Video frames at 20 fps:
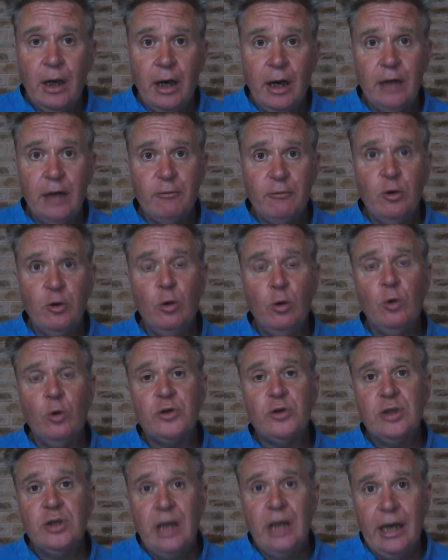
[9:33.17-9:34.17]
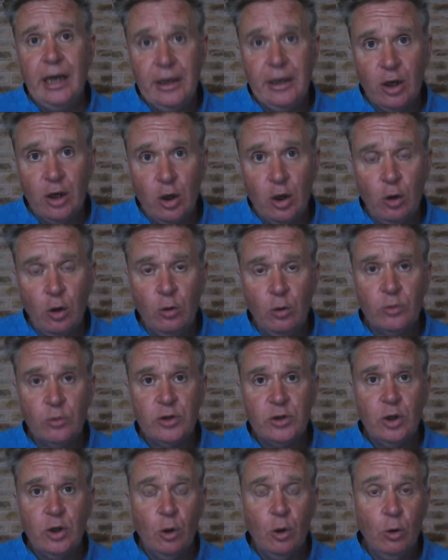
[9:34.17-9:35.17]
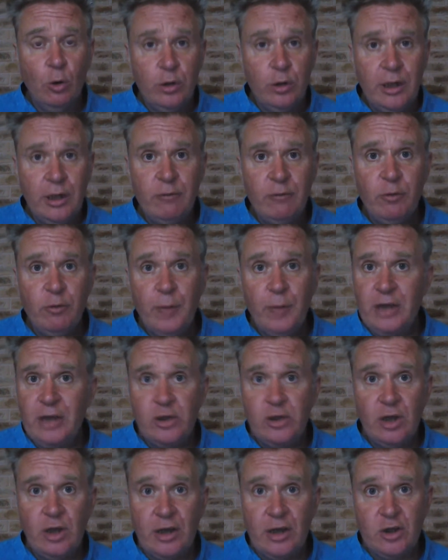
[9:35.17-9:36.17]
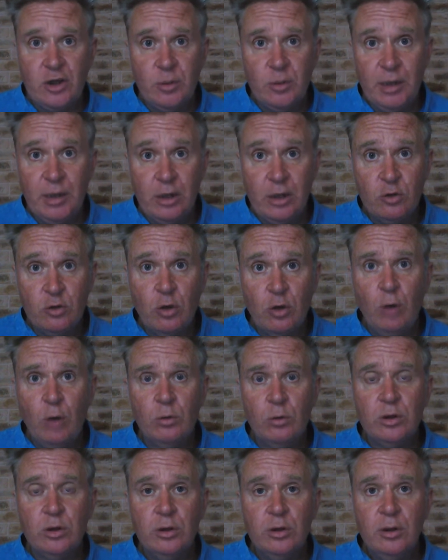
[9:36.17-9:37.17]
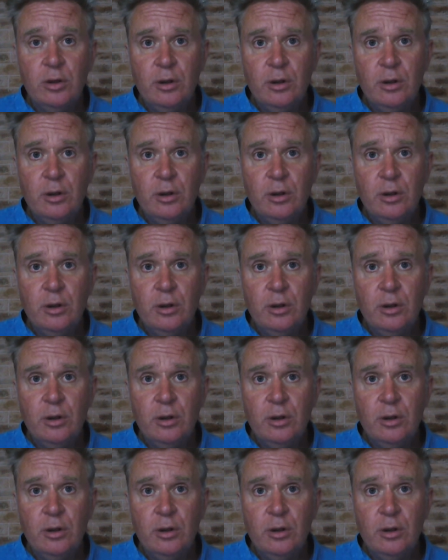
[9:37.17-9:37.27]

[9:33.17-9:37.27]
And of course, in a cult, all the information has to be controlled.